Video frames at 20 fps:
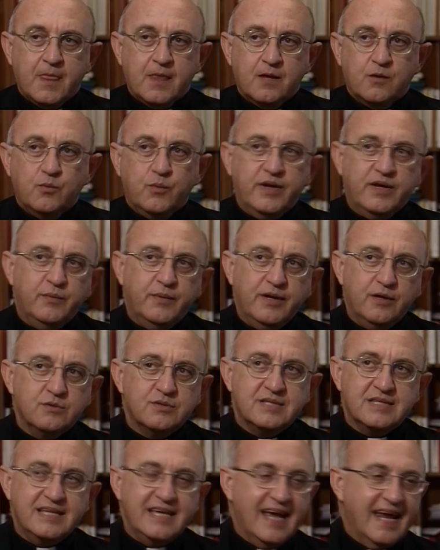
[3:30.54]
We don't
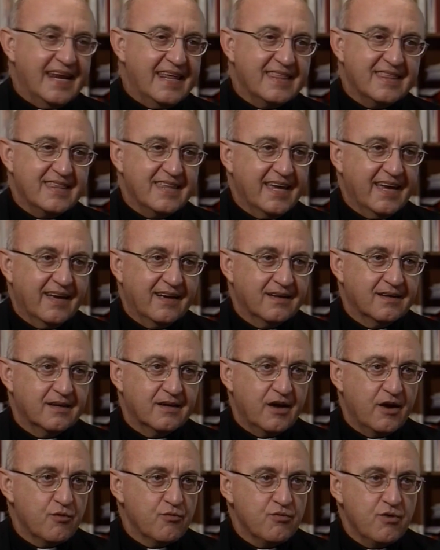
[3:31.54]
see anything
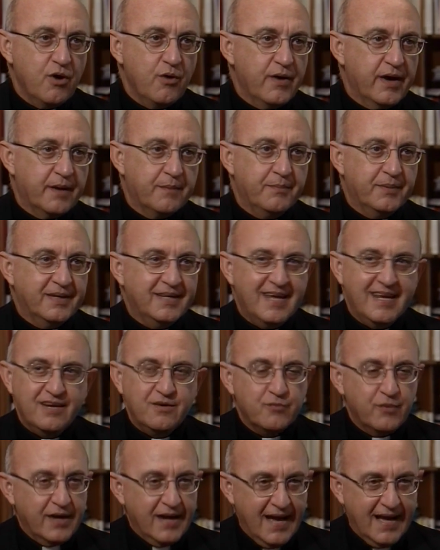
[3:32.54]
heroic, but yet
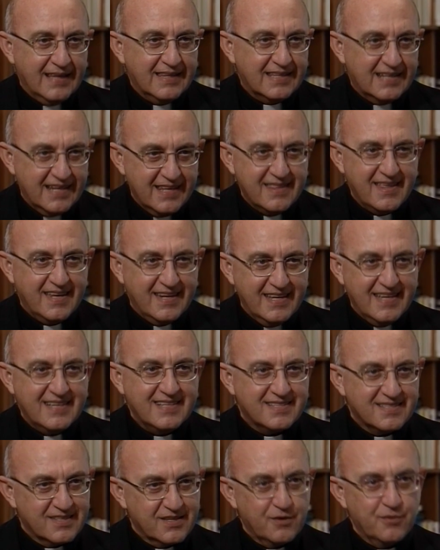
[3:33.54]
in reality that
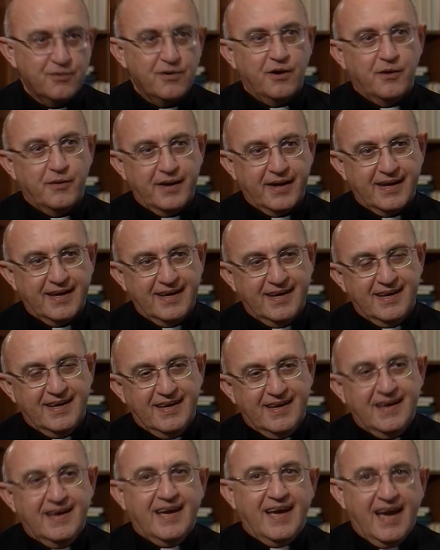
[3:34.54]
is heroic.
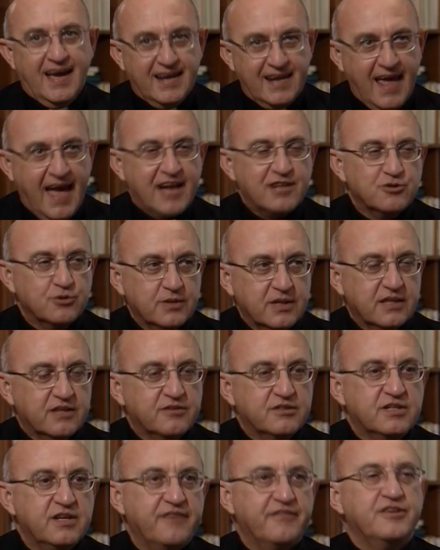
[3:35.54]
And actually the
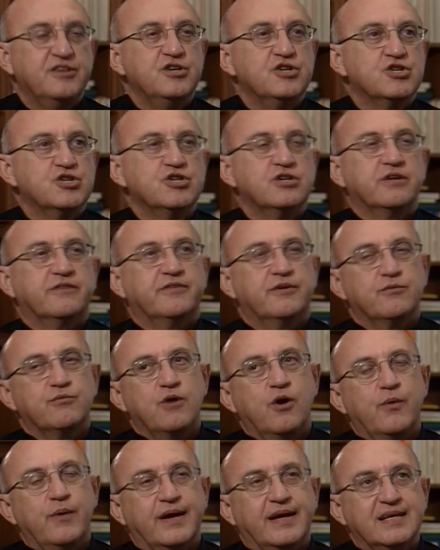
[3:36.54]
definition of
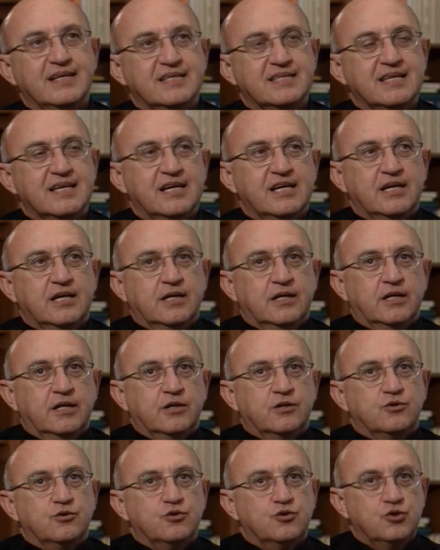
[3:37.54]
heroic is
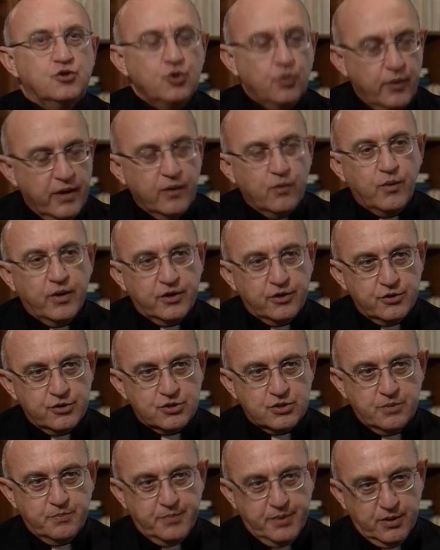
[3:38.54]
doing what you're
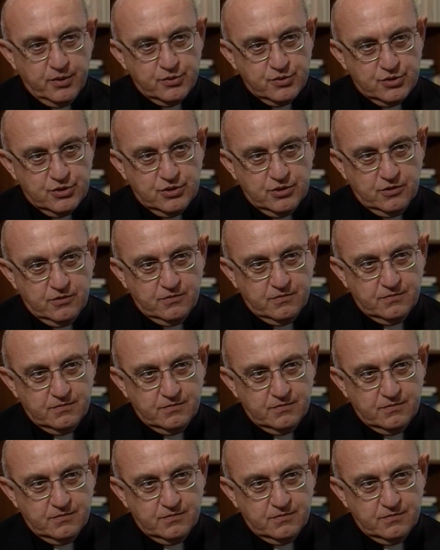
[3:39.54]
supposed to,